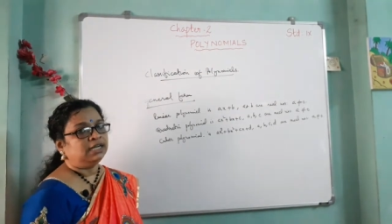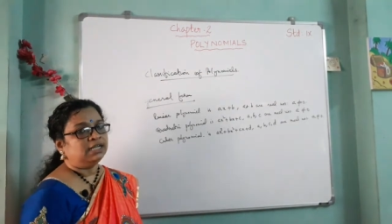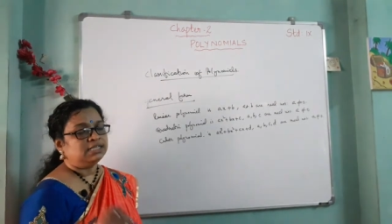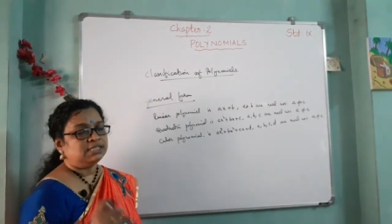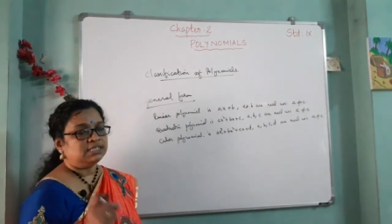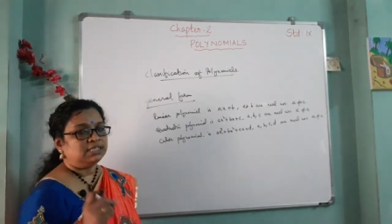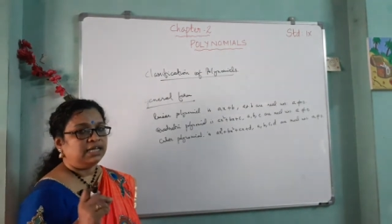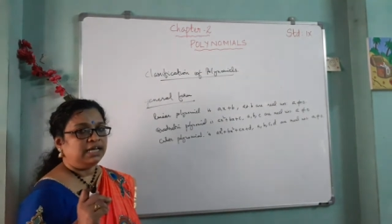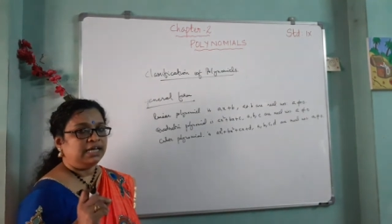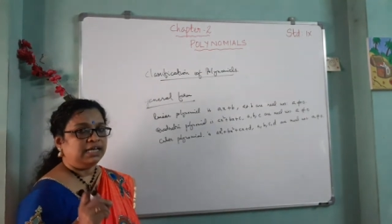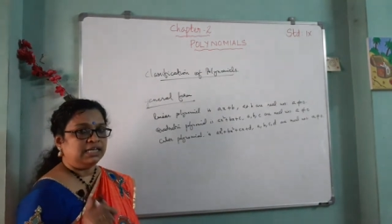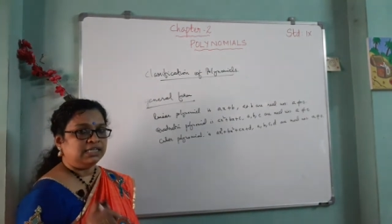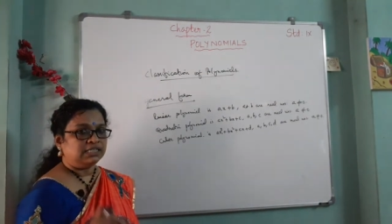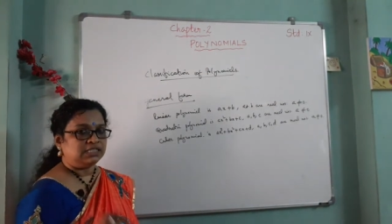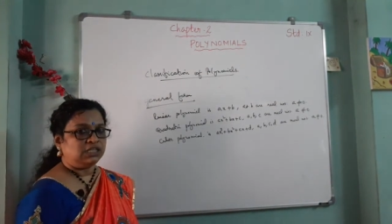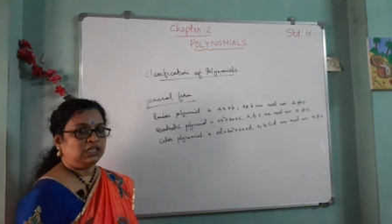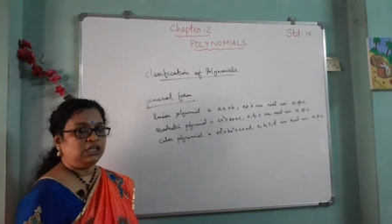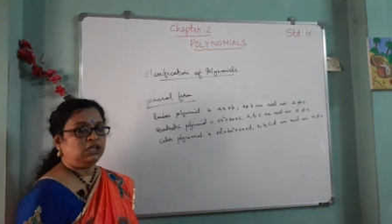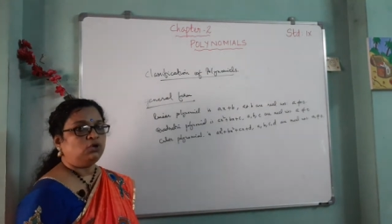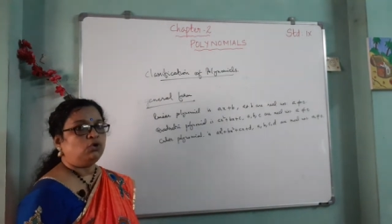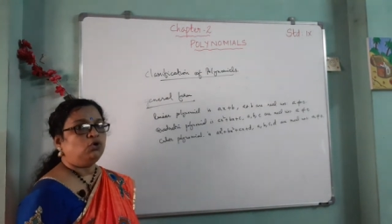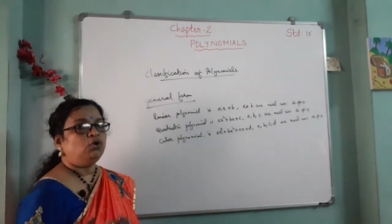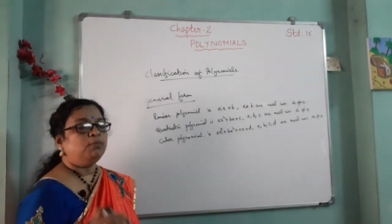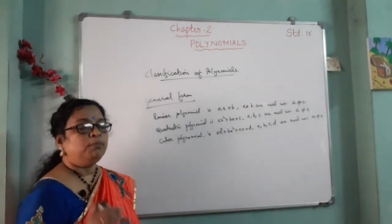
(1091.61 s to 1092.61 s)
as
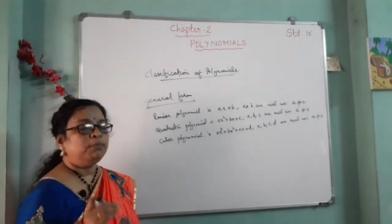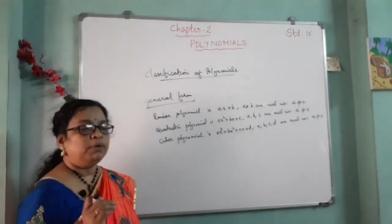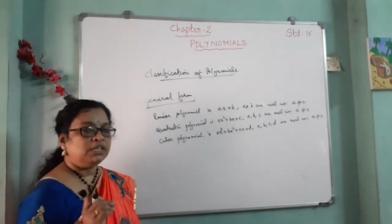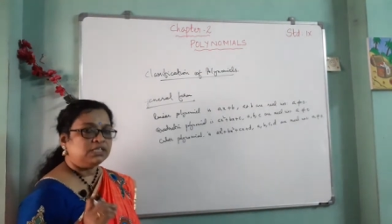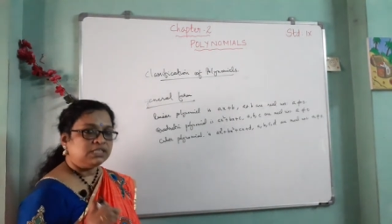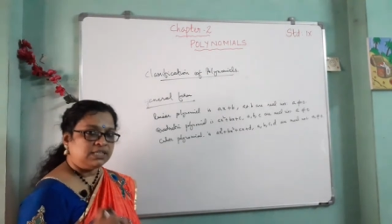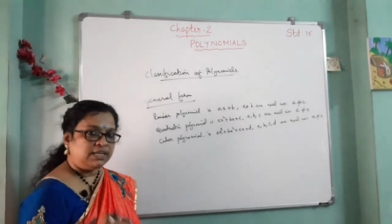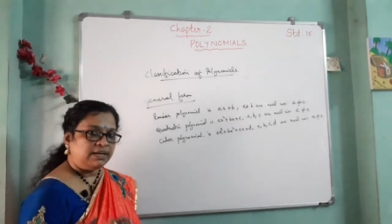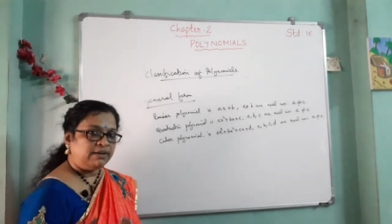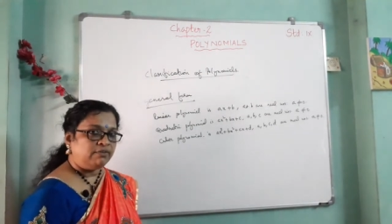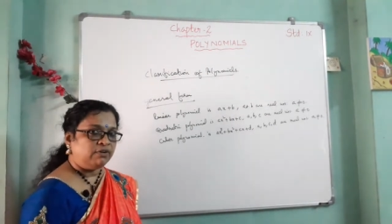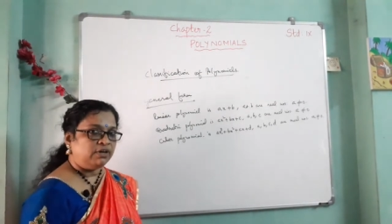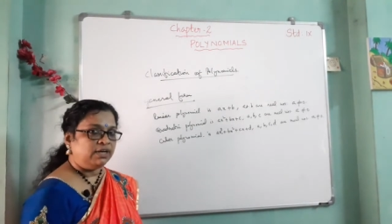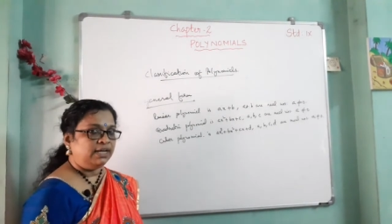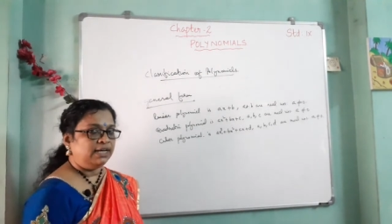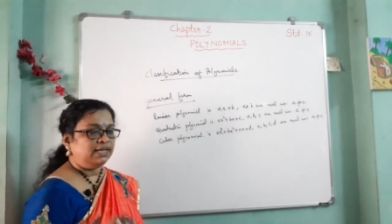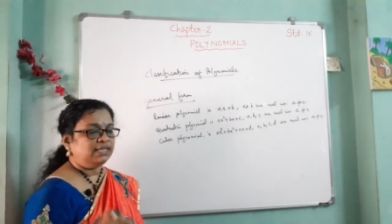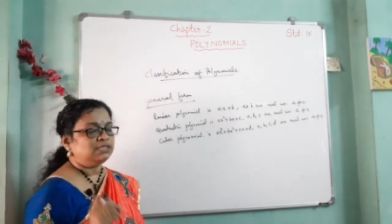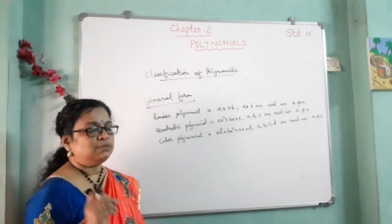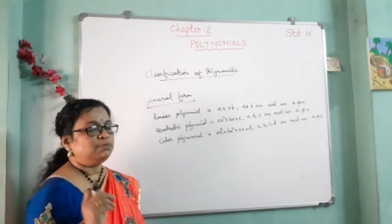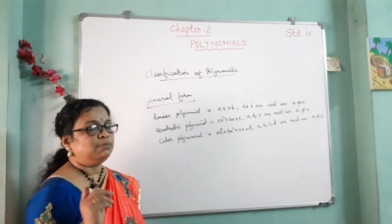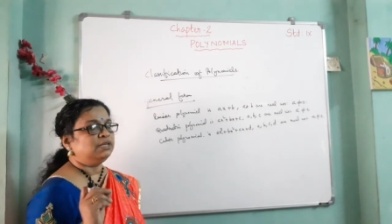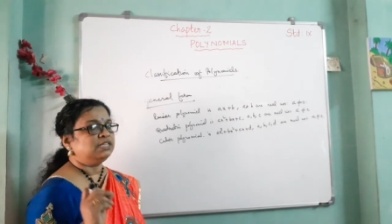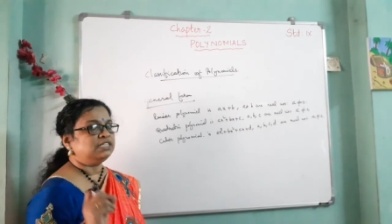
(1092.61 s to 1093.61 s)
a0 plus
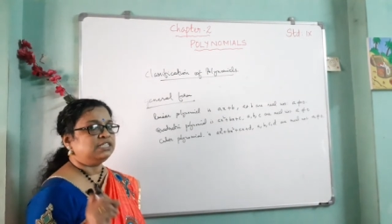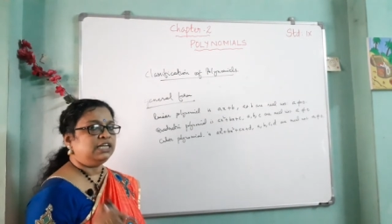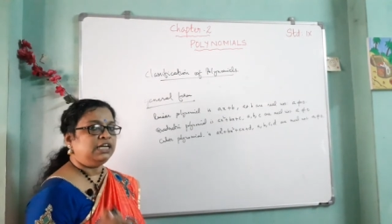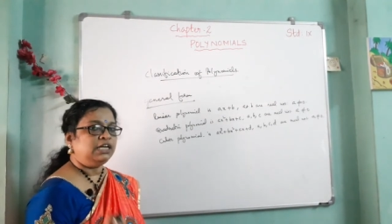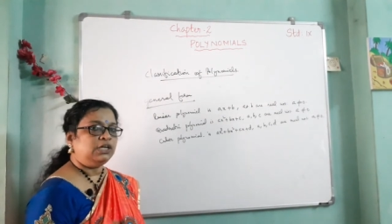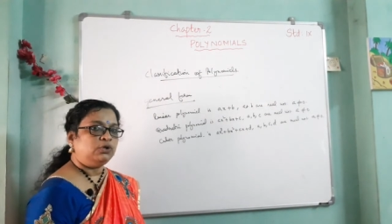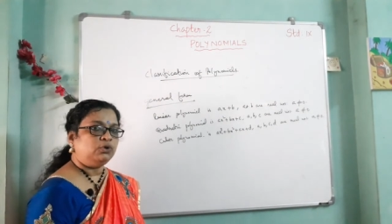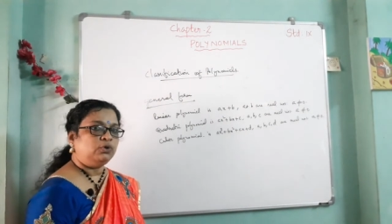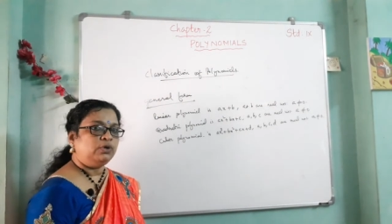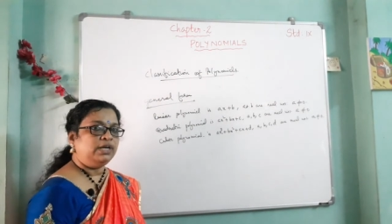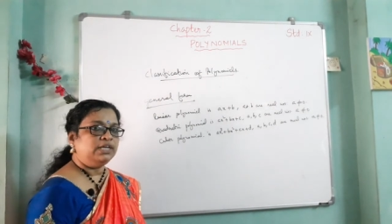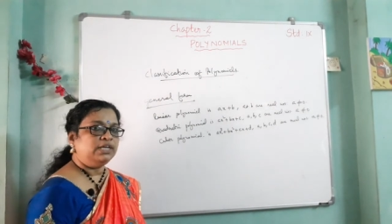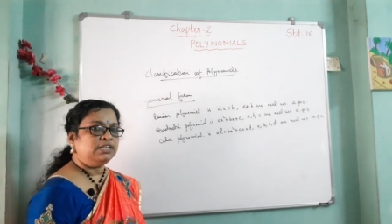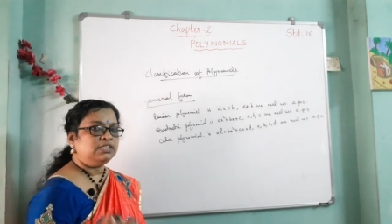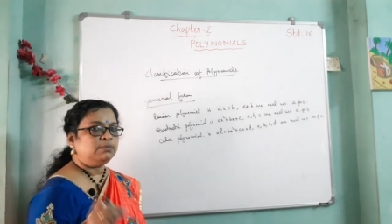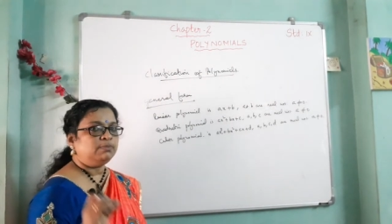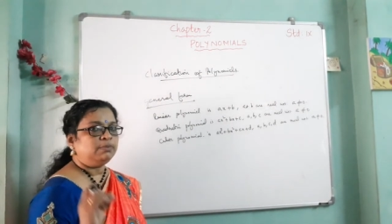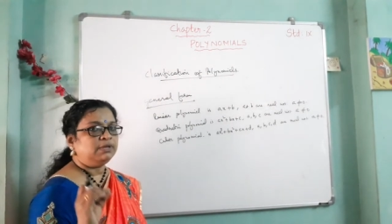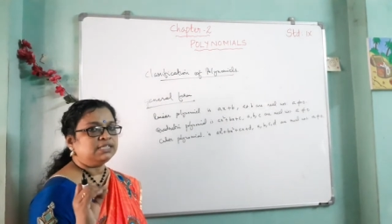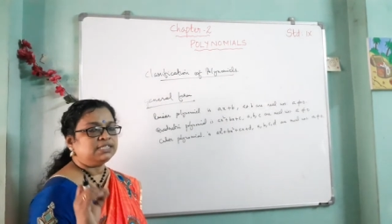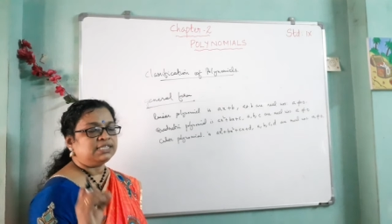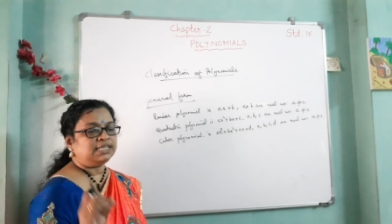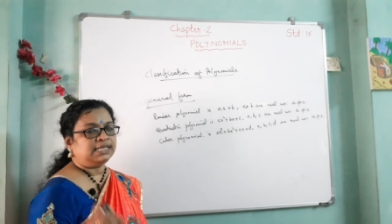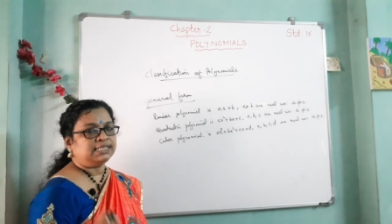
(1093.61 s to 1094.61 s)
a1x plus a2x
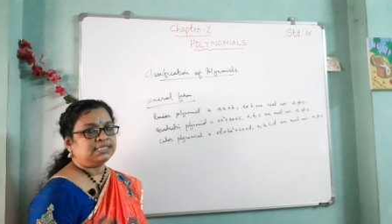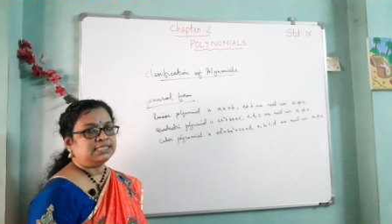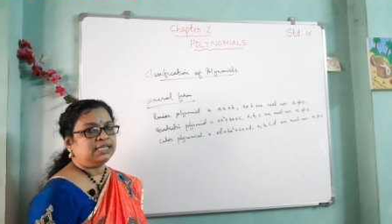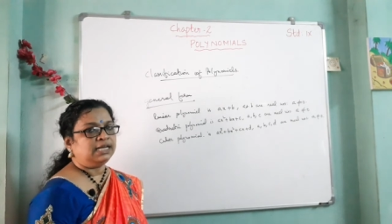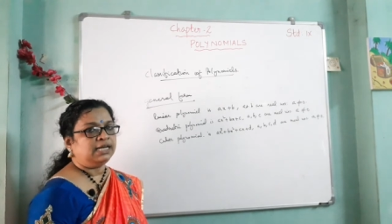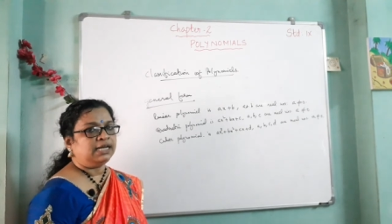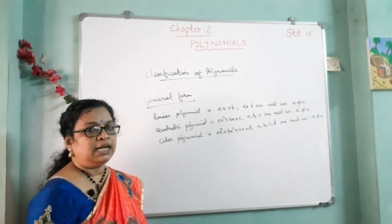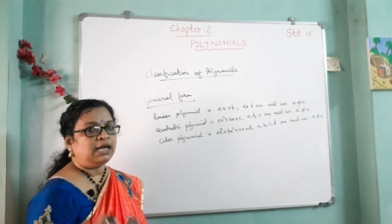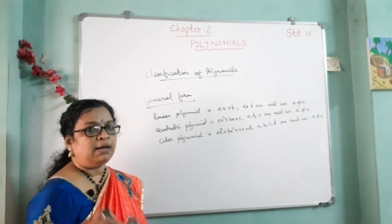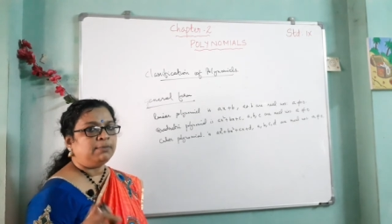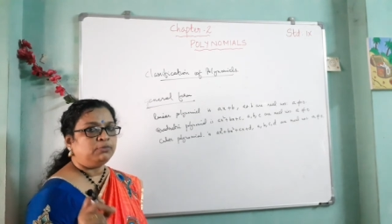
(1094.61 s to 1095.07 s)
plus etc.